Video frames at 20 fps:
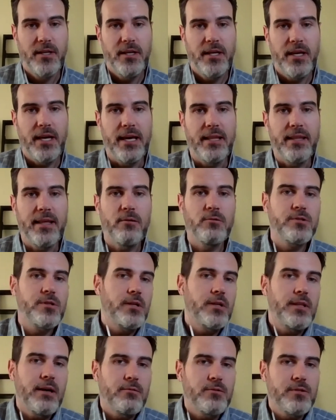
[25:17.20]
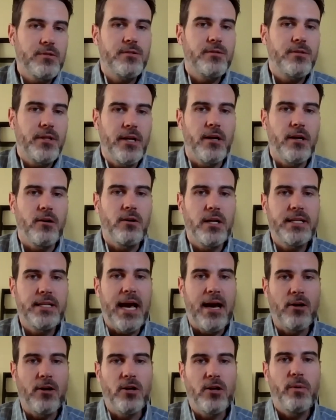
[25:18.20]
And that was a
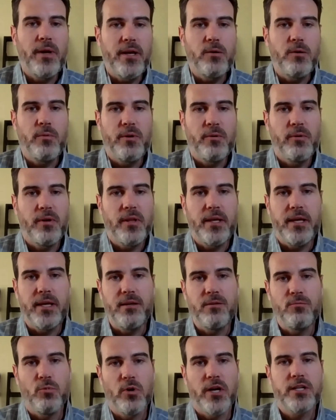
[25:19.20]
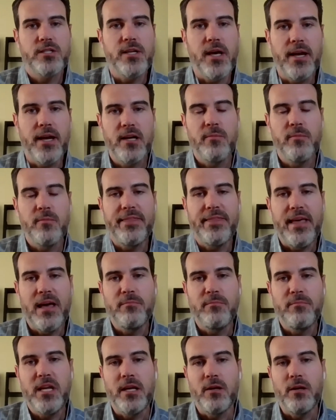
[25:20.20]
downer. We really were excited about that
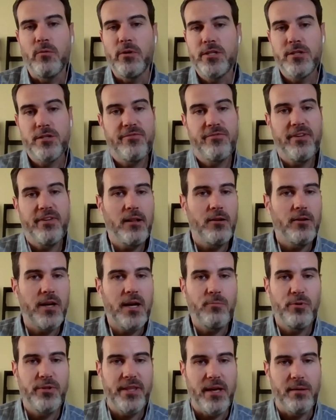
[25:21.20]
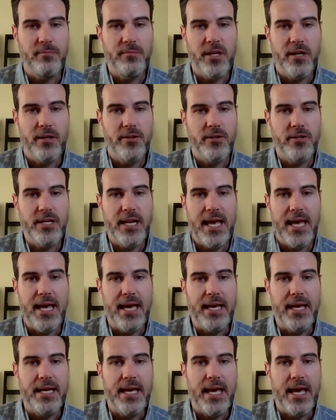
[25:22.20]
meeting. We just followed up with them the other
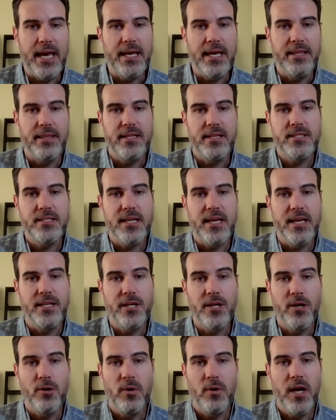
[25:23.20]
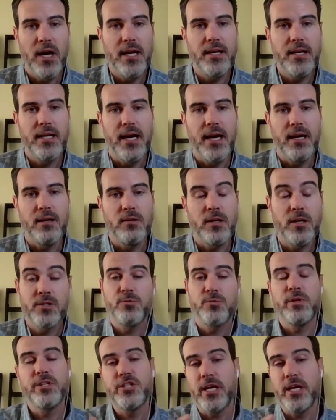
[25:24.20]
day, and they said, you know what? Because
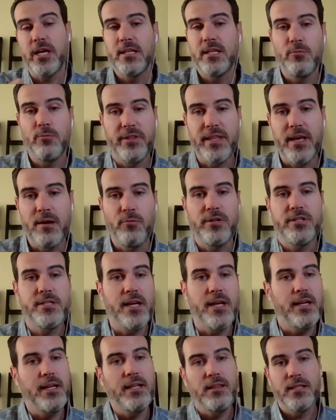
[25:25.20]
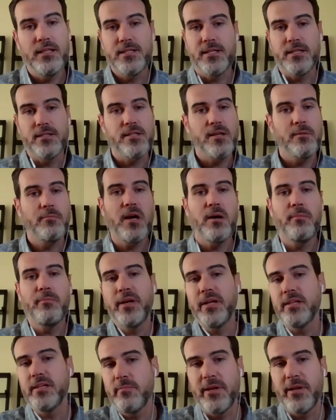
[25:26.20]
we checked in with them, we said, listen, some
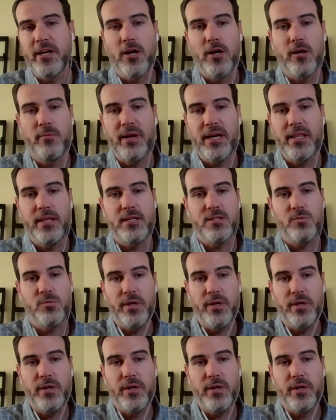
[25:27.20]
companies have been hurt by this.